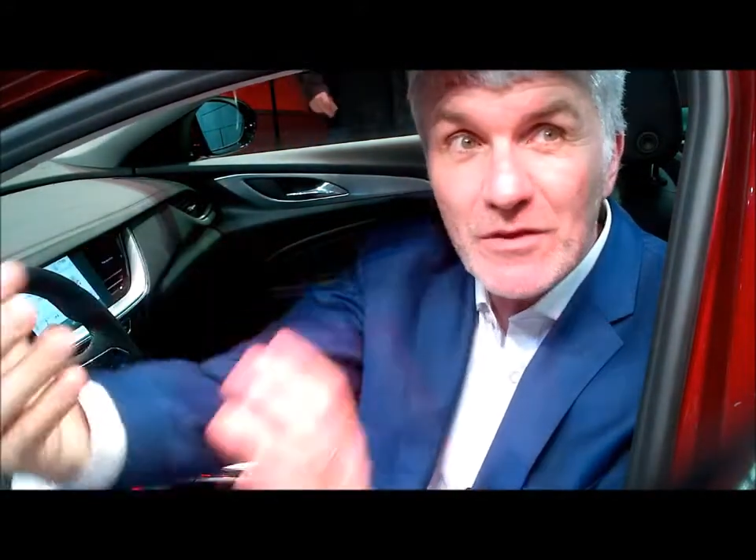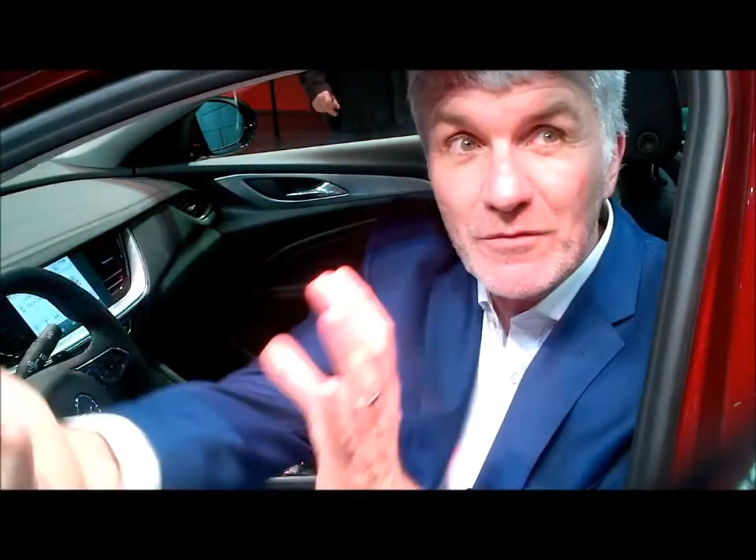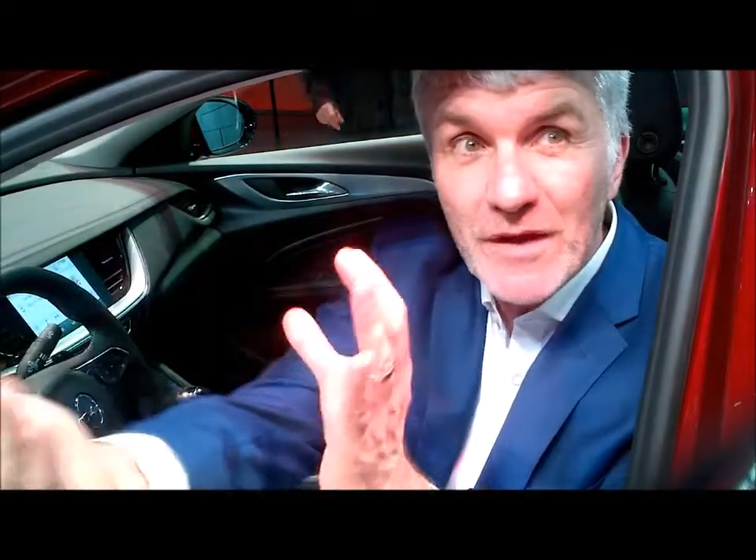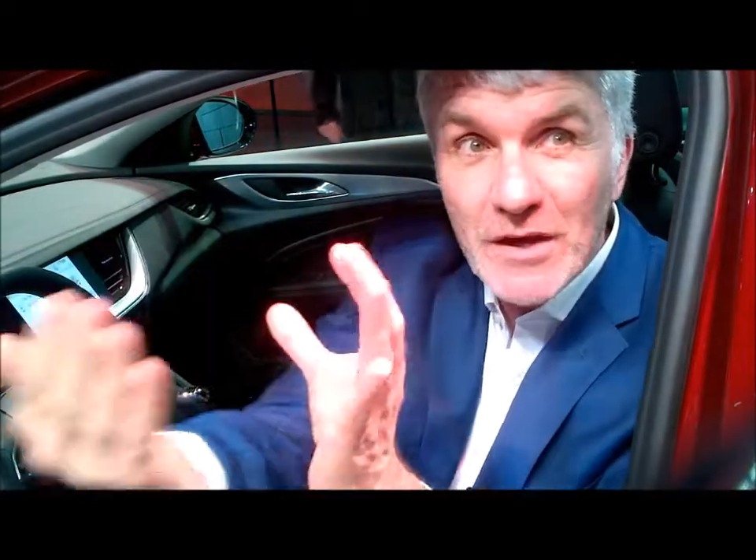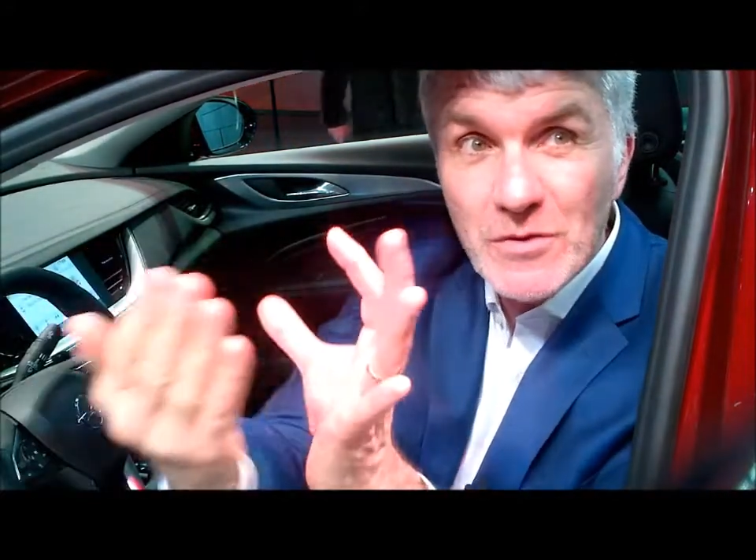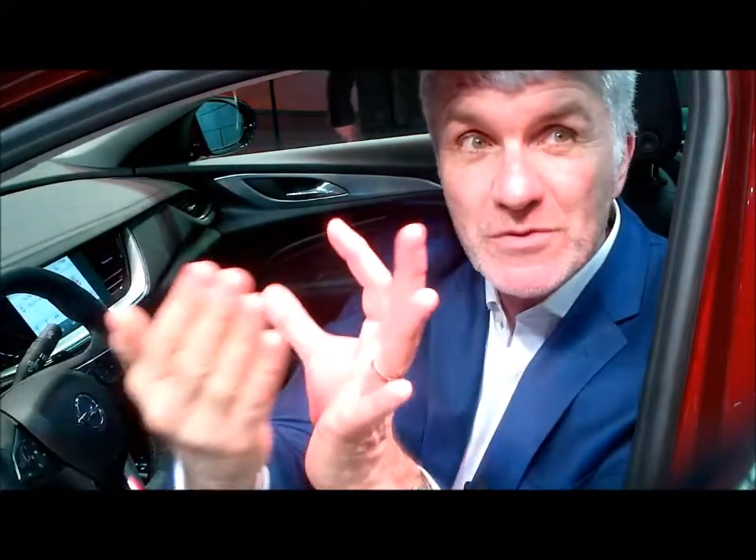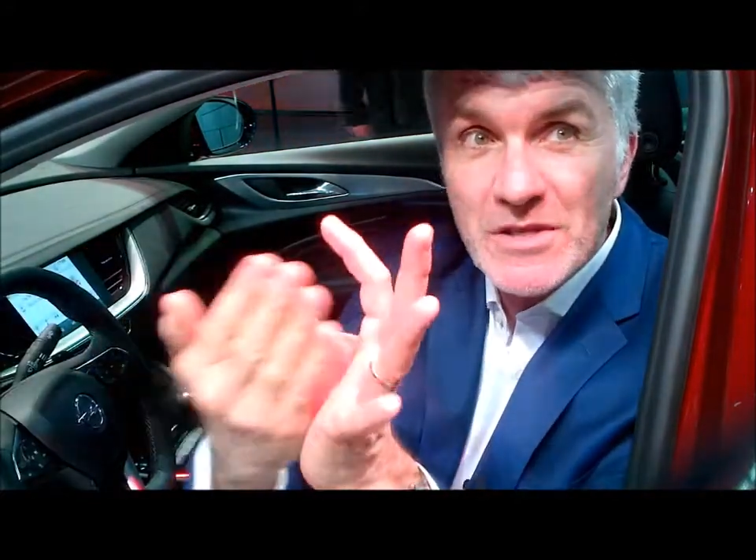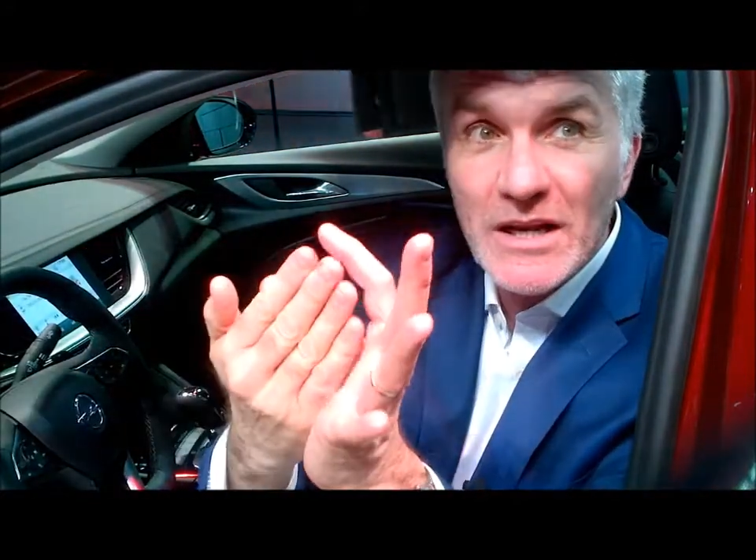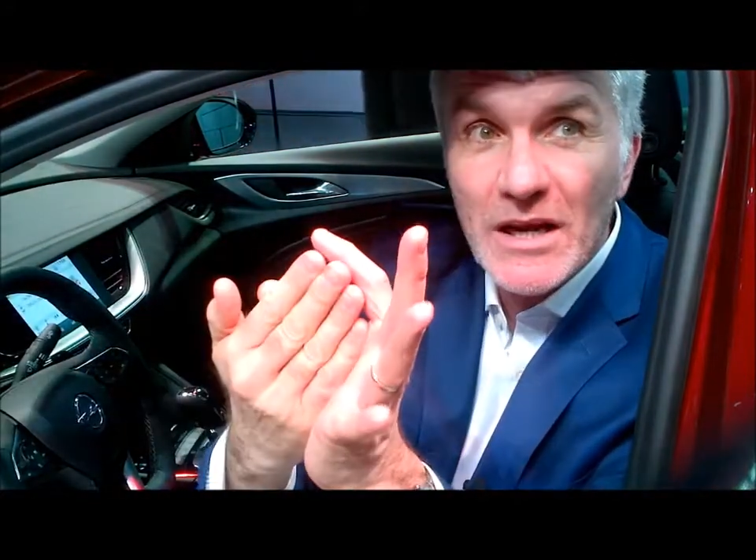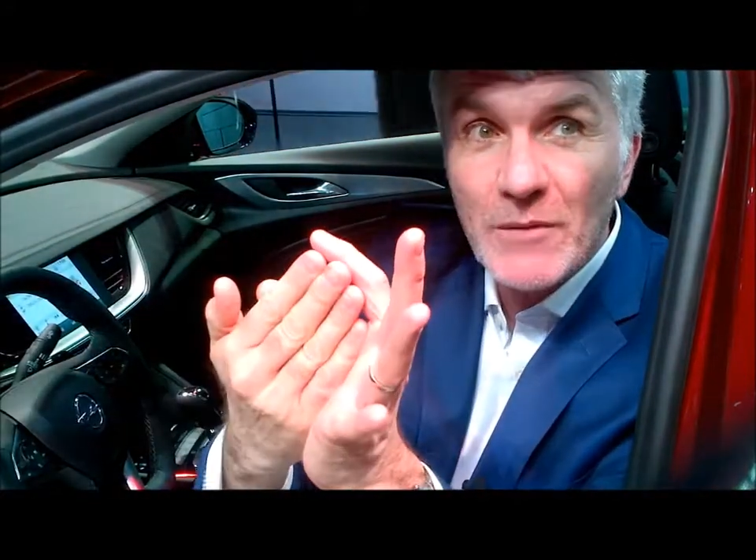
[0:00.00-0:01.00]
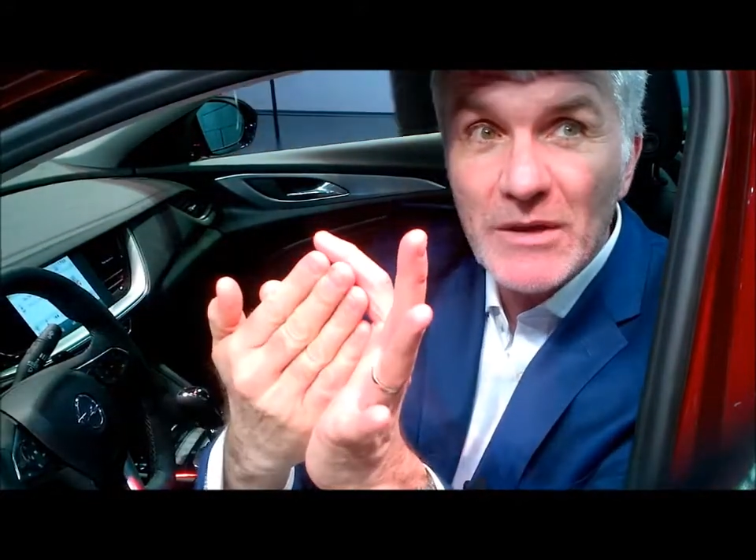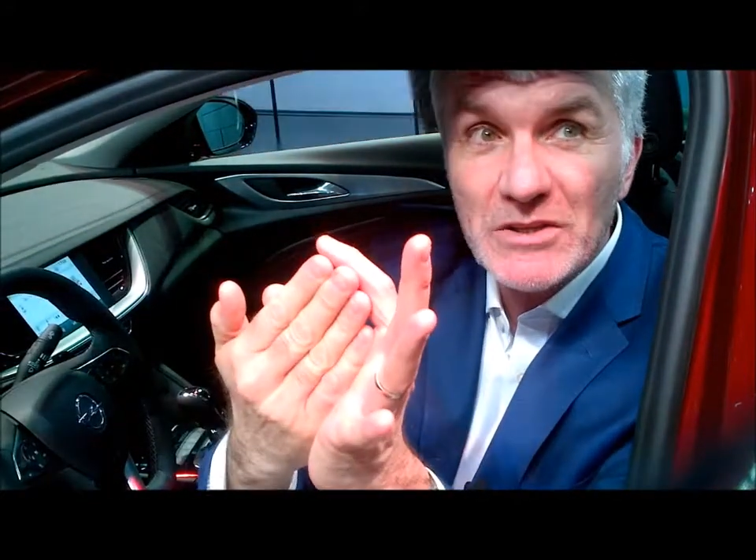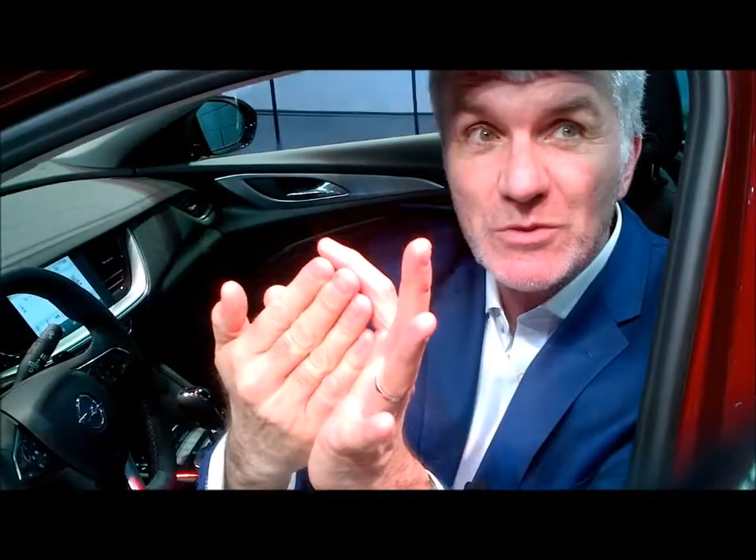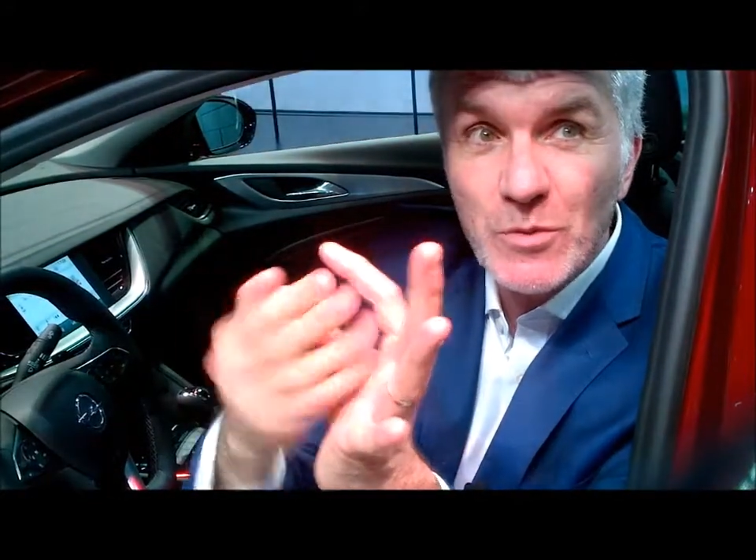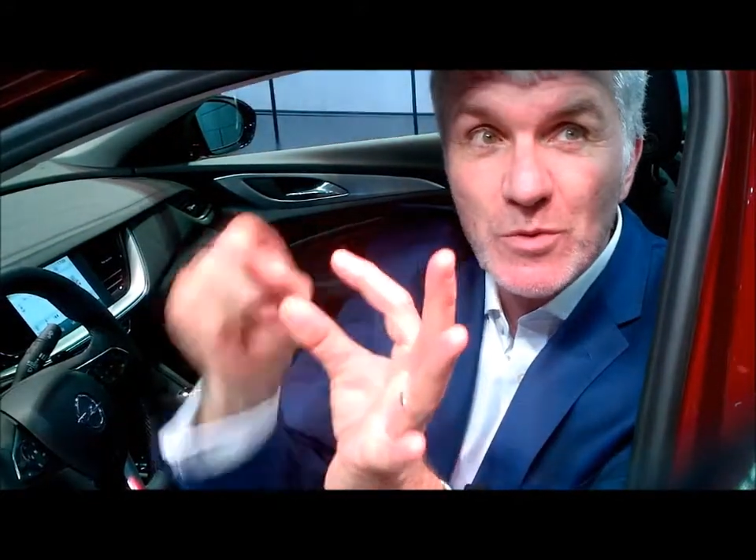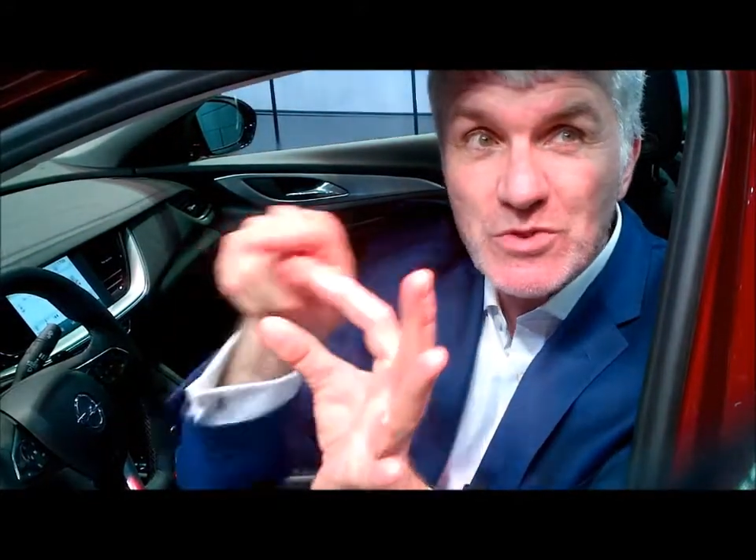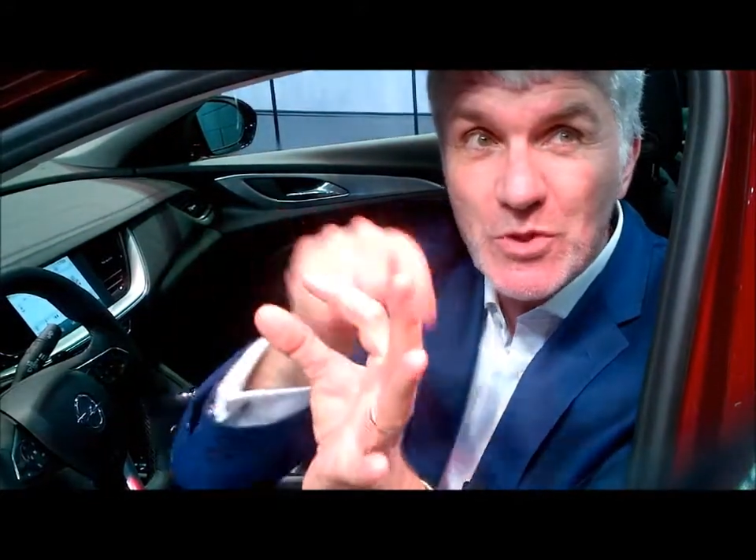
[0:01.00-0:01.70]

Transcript: the vehicles that are coming towards